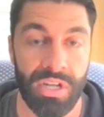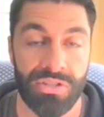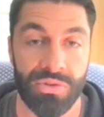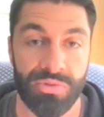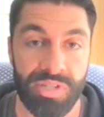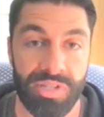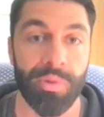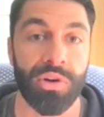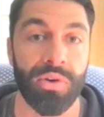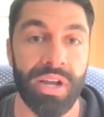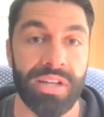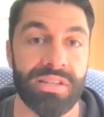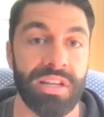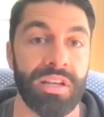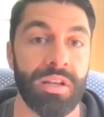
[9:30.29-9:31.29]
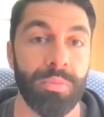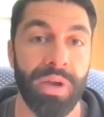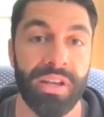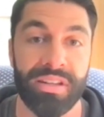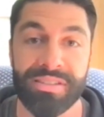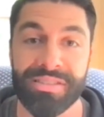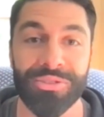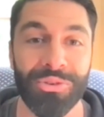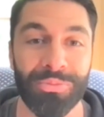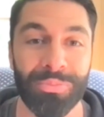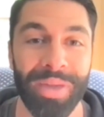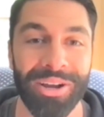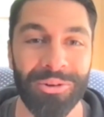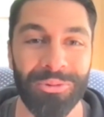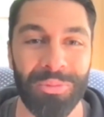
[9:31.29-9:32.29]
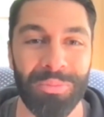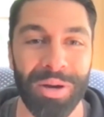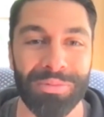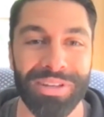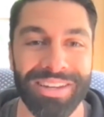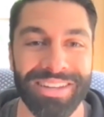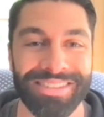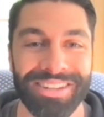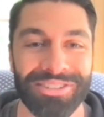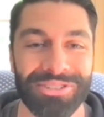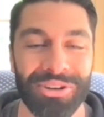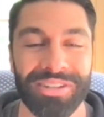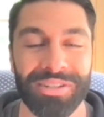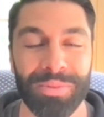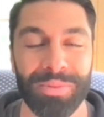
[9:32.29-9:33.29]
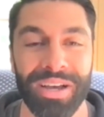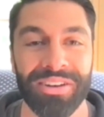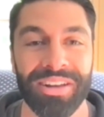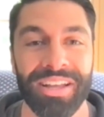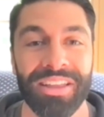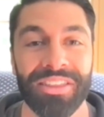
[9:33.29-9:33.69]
So, Democrats, independents, and those mega Republicans I talked about,